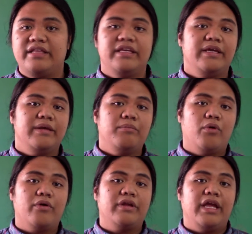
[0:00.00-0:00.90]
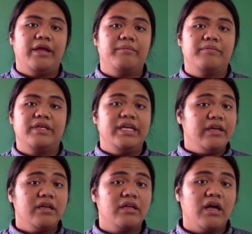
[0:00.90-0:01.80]
the Board Game
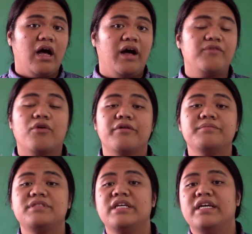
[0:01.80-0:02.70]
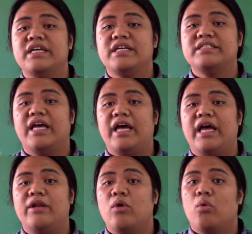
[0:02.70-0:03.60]
Geek forums, is
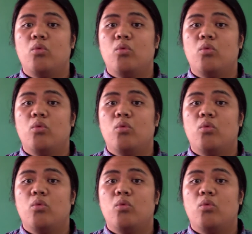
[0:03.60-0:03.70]
that